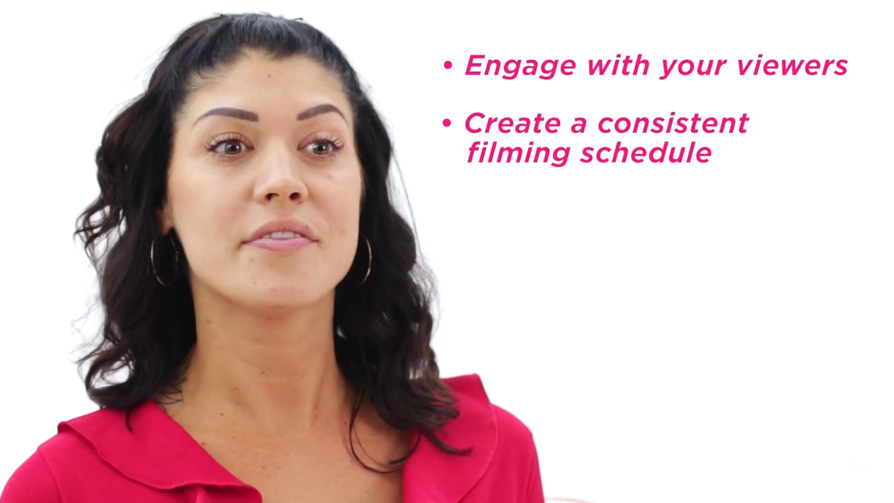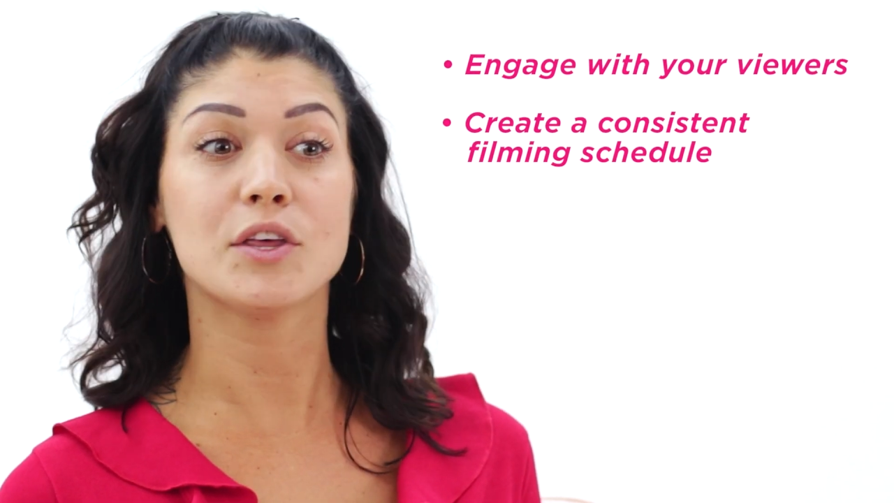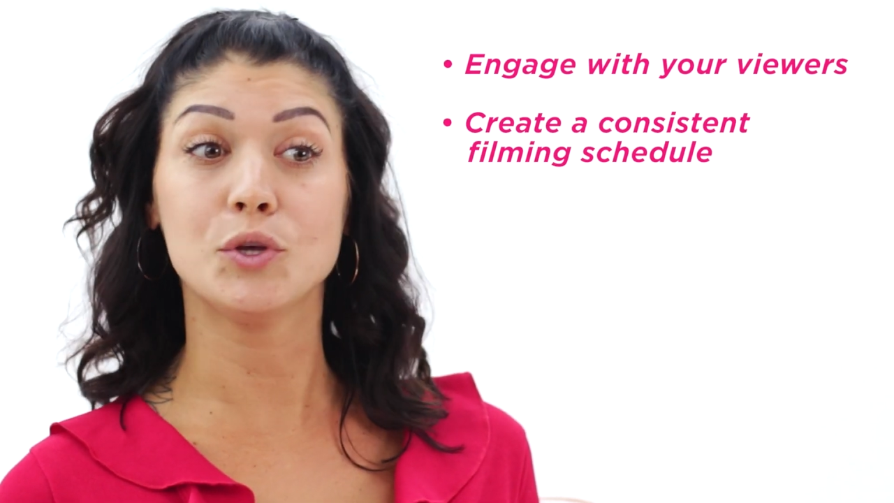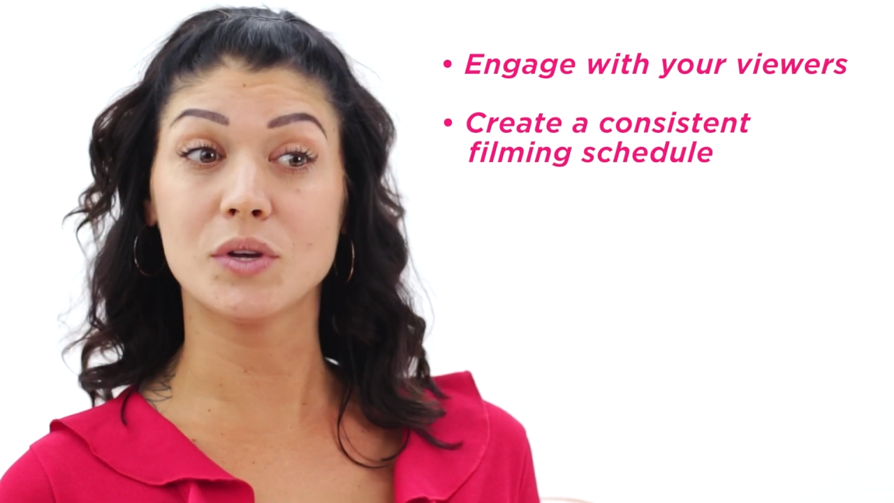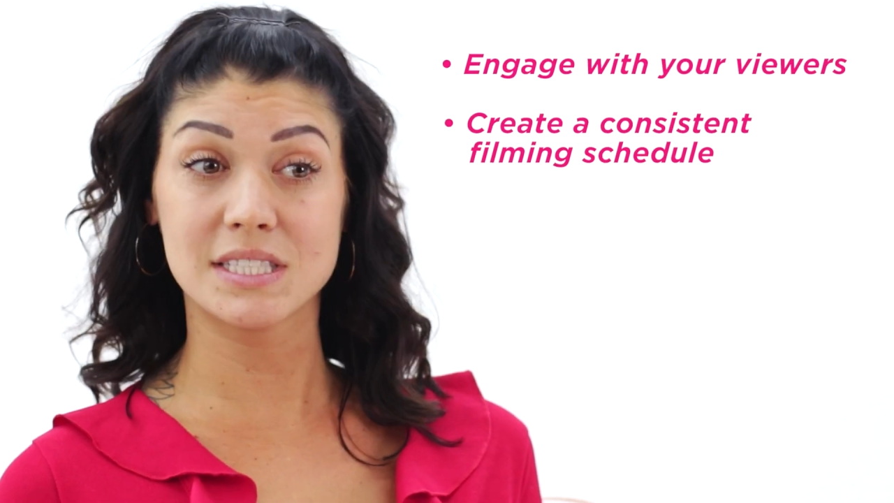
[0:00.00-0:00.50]

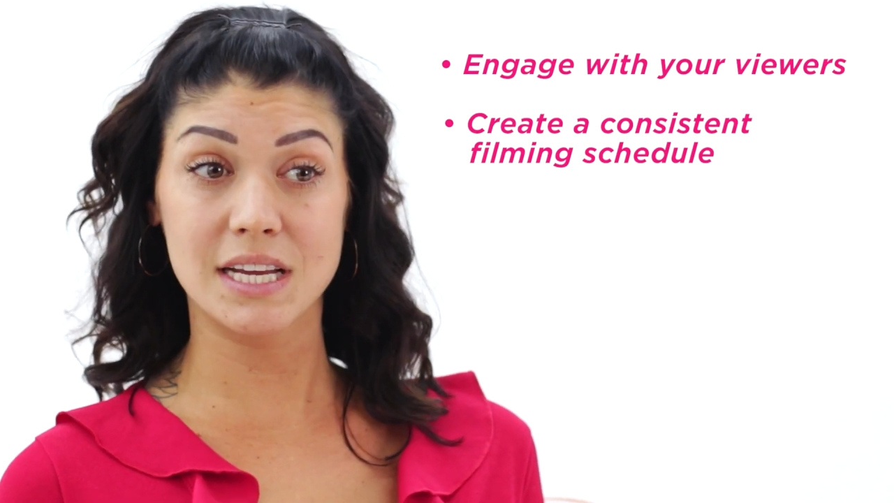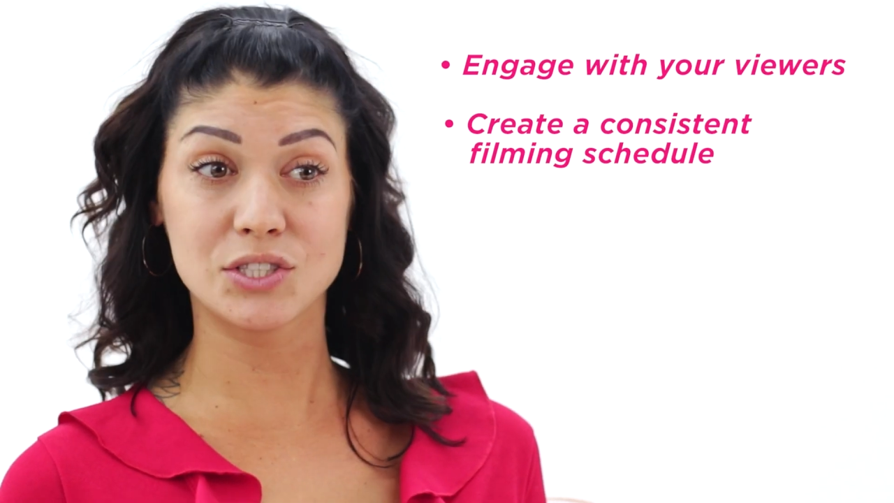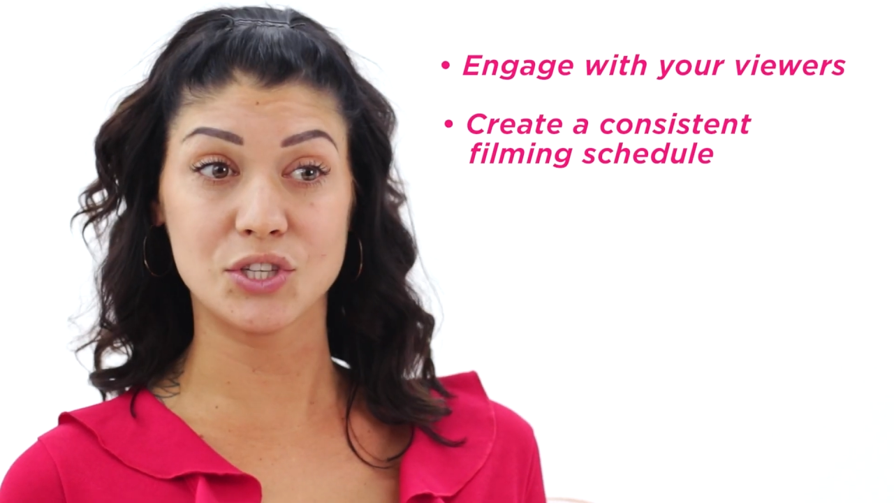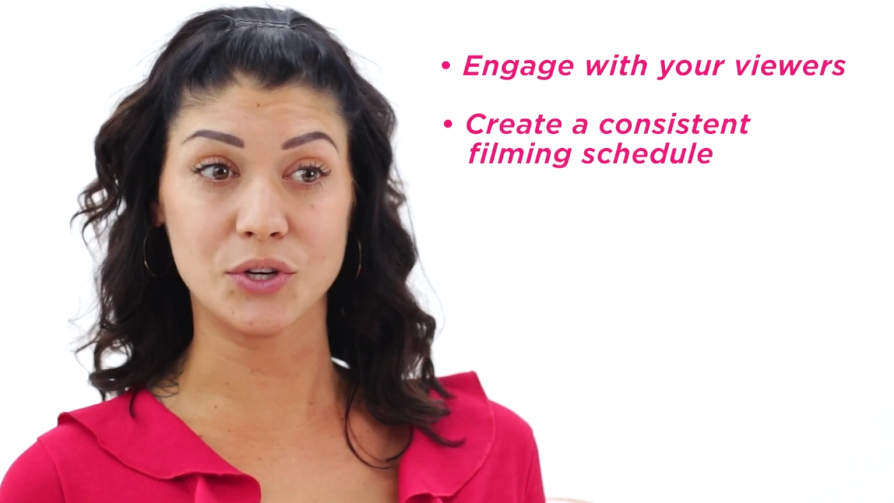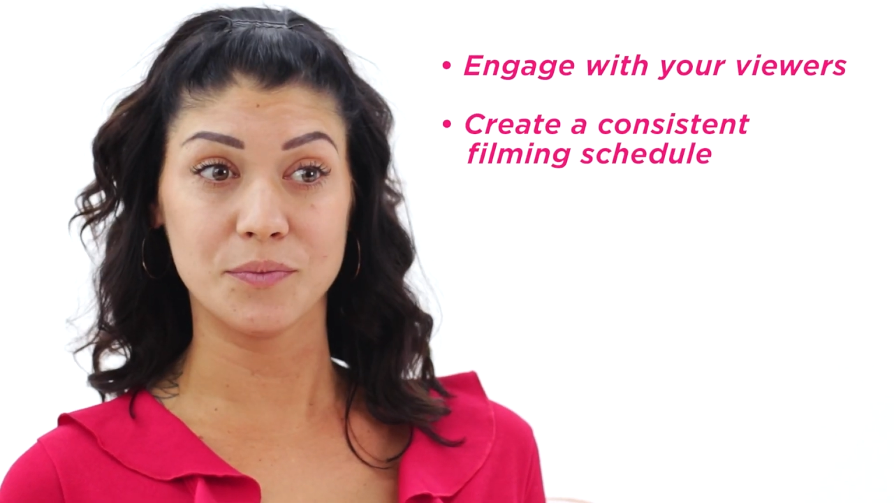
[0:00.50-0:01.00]
that you can
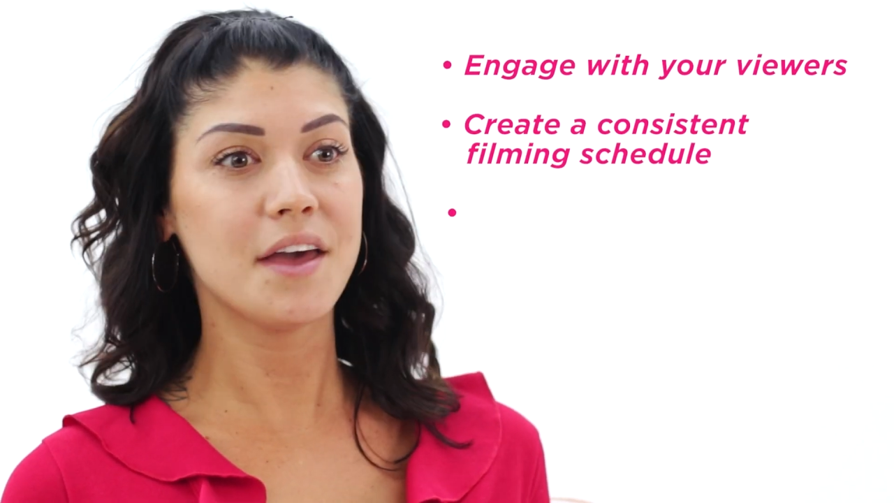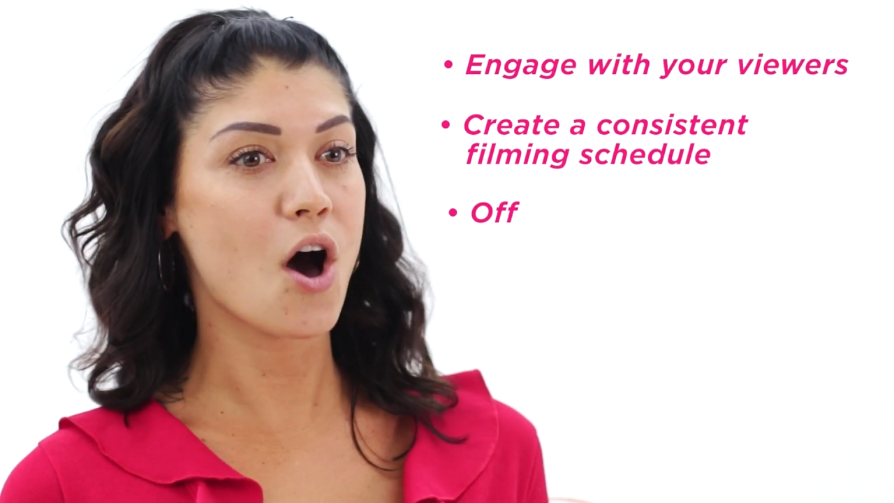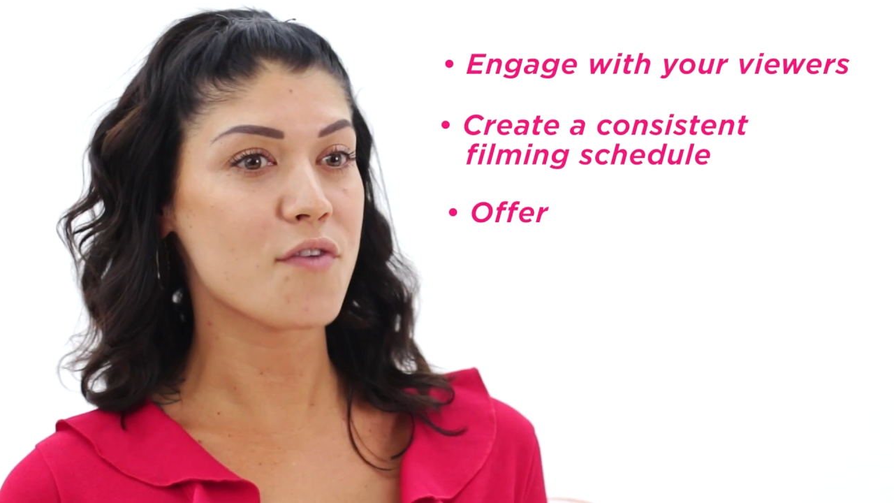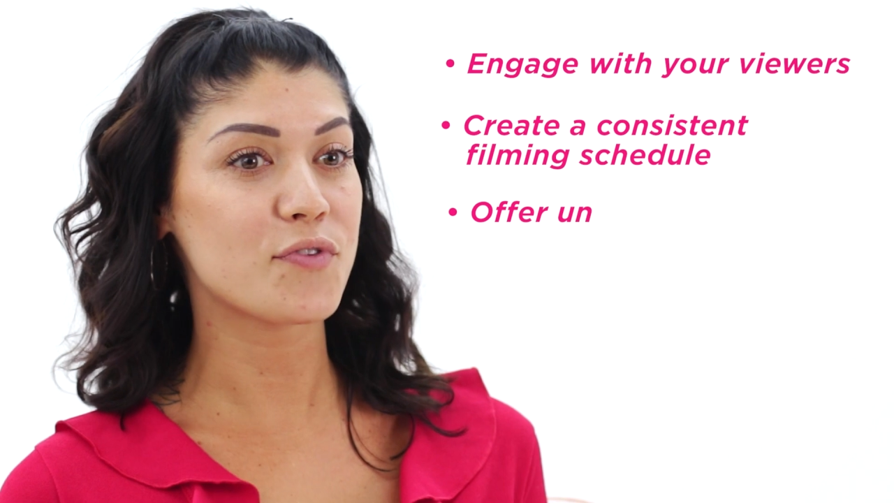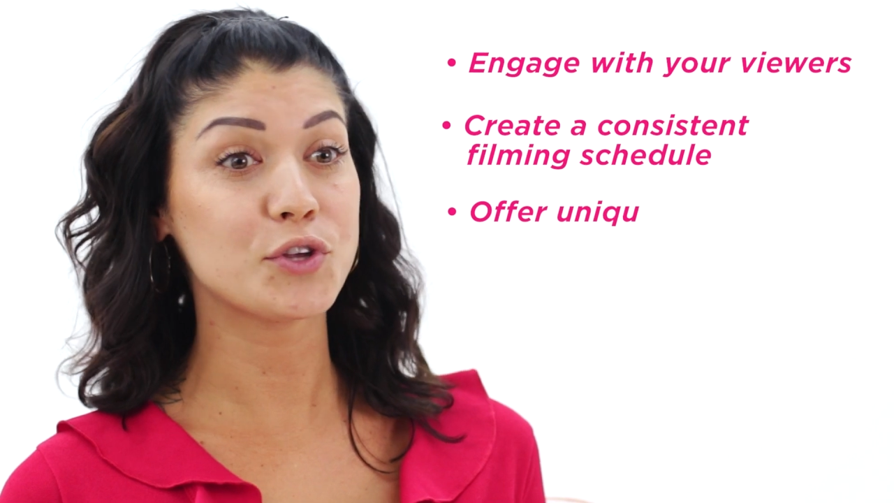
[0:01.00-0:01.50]
stick to and offer